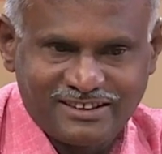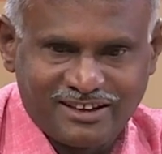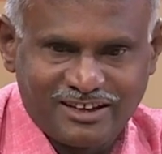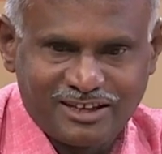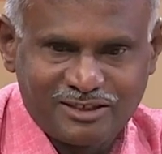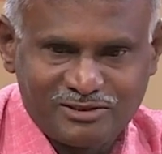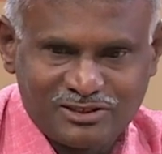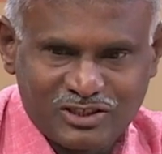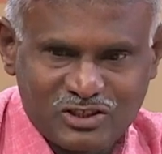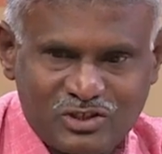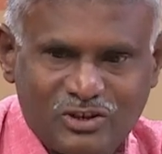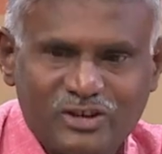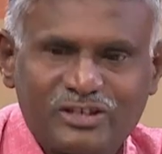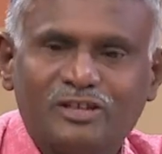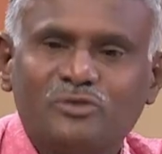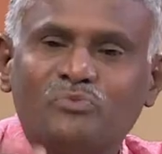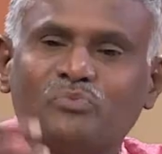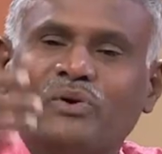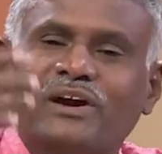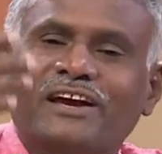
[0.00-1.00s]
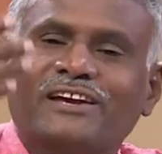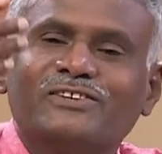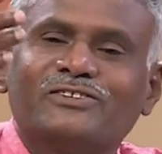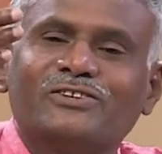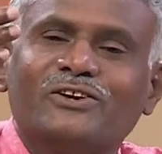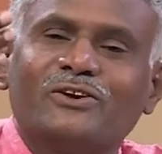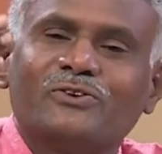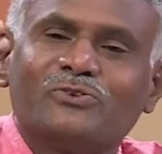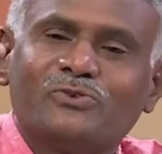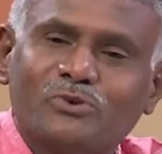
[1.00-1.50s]
or the starting
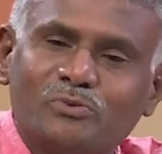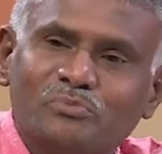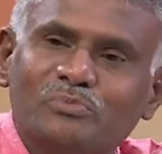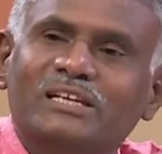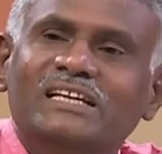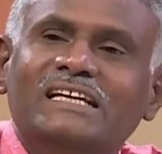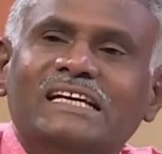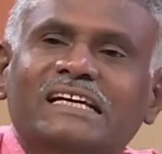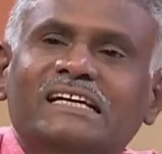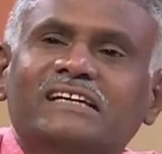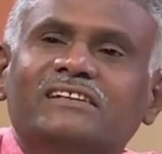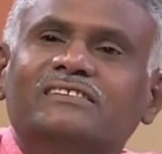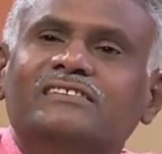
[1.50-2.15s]
point should be